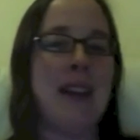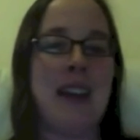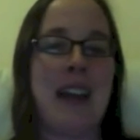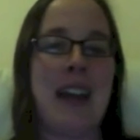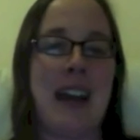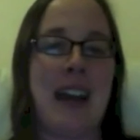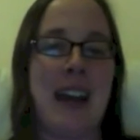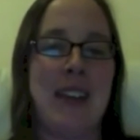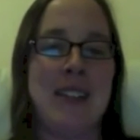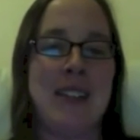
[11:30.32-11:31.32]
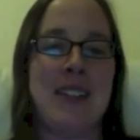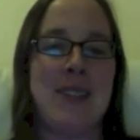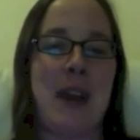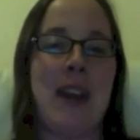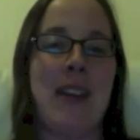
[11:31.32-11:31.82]
and, and, this this
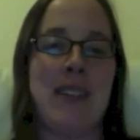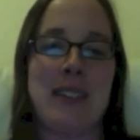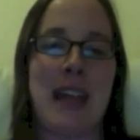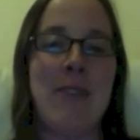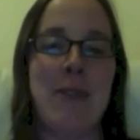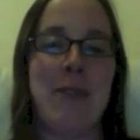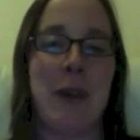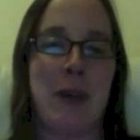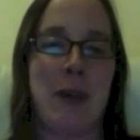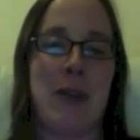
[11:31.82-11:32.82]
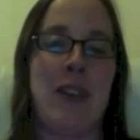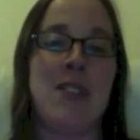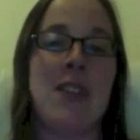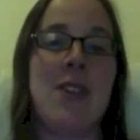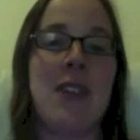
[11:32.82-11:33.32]
ra- this lava flow in northern
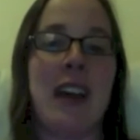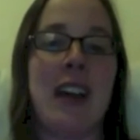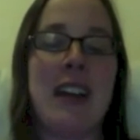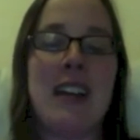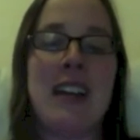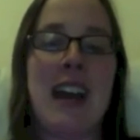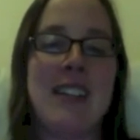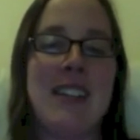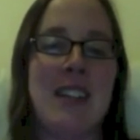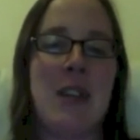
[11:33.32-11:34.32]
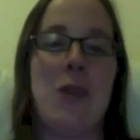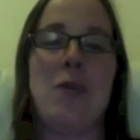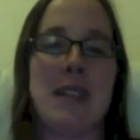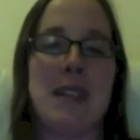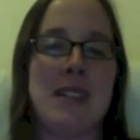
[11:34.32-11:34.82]
Arizona has
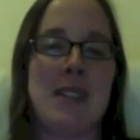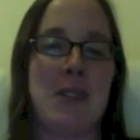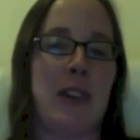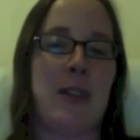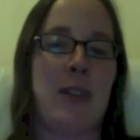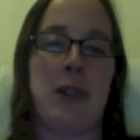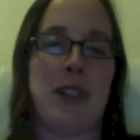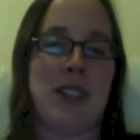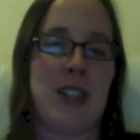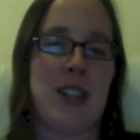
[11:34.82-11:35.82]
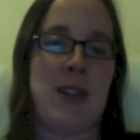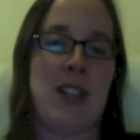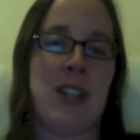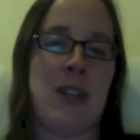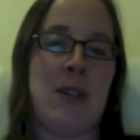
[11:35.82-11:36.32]
enormous circular polarization
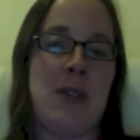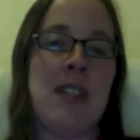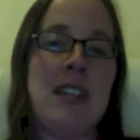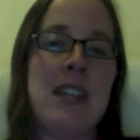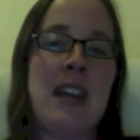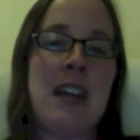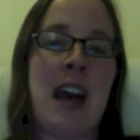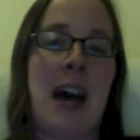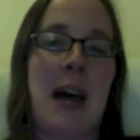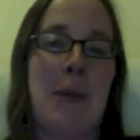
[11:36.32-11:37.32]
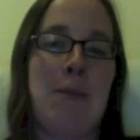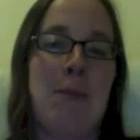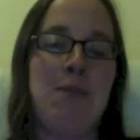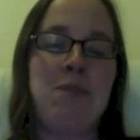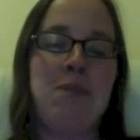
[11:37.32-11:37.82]
ratios.
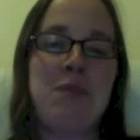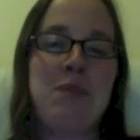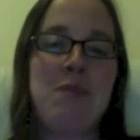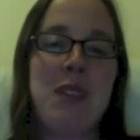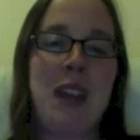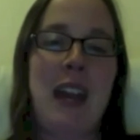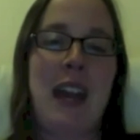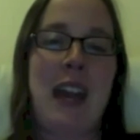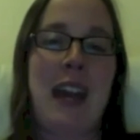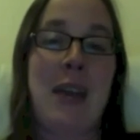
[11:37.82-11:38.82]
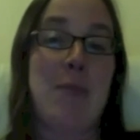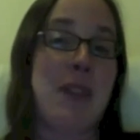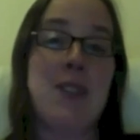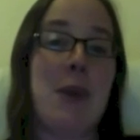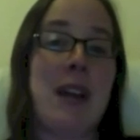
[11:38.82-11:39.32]
Um, uh, but
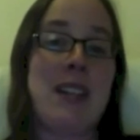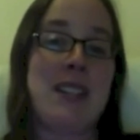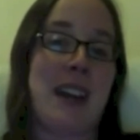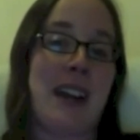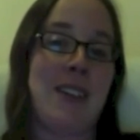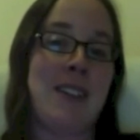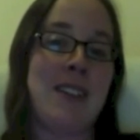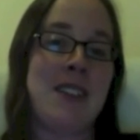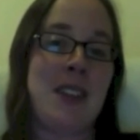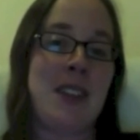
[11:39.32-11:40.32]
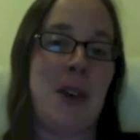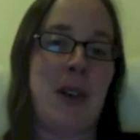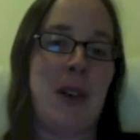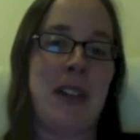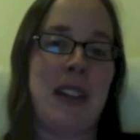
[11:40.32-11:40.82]
there's no ice there. So
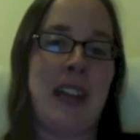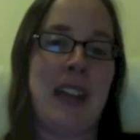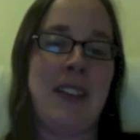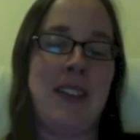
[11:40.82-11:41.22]
clearly,